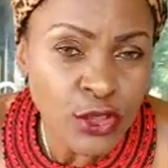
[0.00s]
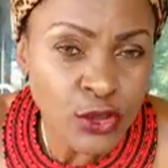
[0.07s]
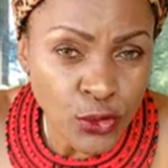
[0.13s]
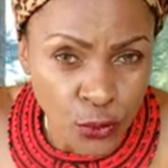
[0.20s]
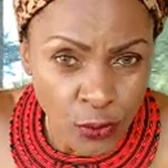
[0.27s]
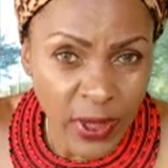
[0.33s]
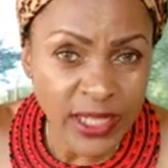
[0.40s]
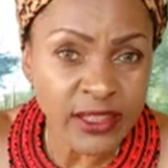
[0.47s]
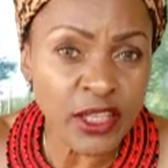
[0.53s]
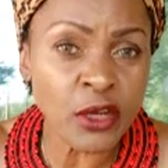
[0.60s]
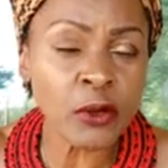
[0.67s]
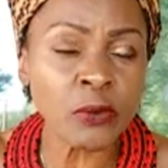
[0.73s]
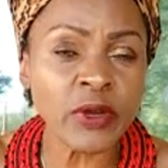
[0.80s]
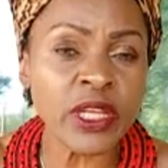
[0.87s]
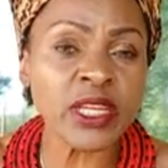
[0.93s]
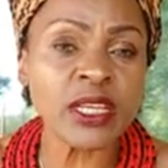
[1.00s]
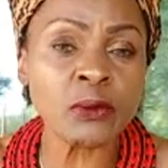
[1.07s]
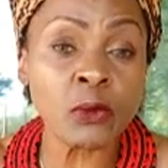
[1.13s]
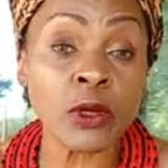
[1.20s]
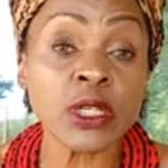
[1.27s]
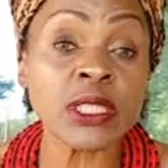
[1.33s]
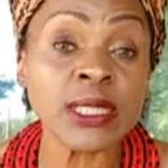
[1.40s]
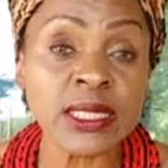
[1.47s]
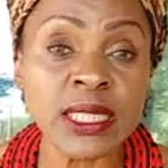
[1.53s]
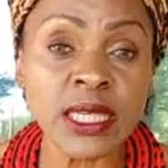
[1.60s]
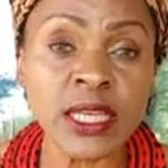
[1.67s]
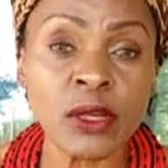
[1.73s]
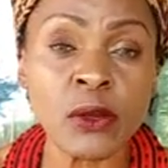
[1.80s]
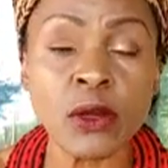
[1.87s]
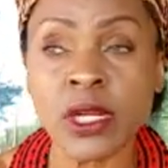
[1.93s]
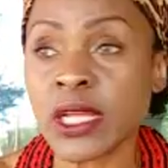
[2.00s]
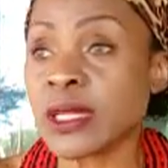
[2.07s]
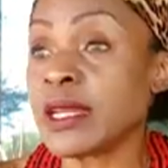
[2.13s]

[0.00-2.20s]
to what they already were sitting on,